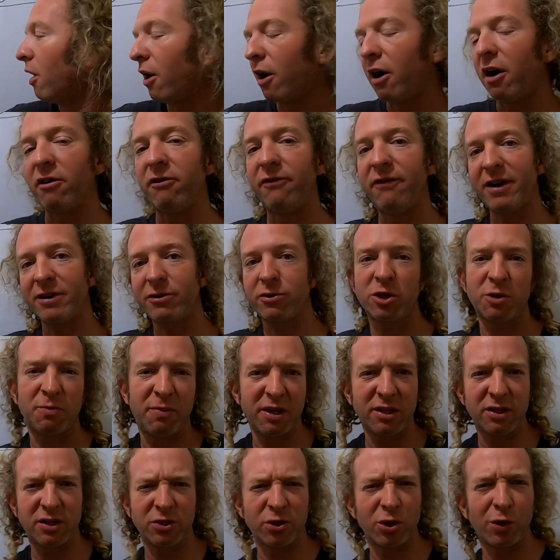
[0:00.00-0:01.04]
are vector
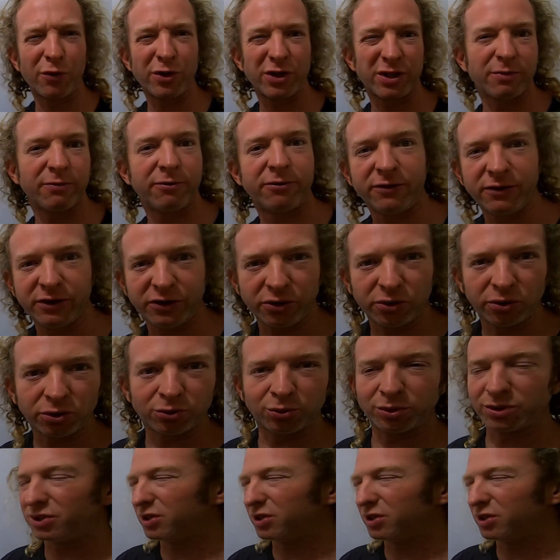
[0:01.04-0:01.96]
spaces over some field,